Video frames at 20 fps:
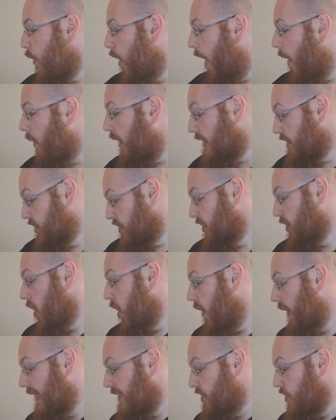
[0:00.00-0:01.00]
I wasn't
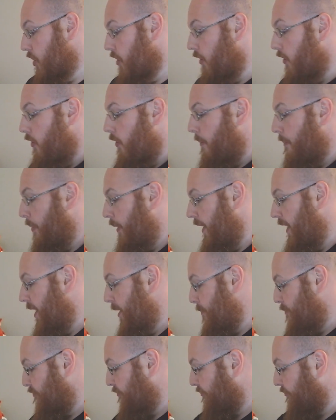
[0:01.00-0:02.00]
going to,
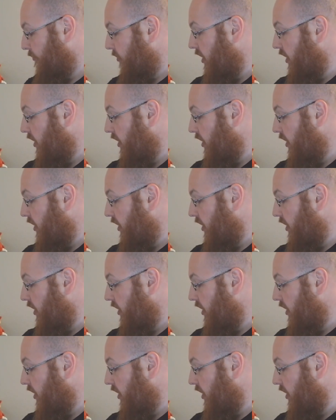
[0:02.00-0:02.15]
but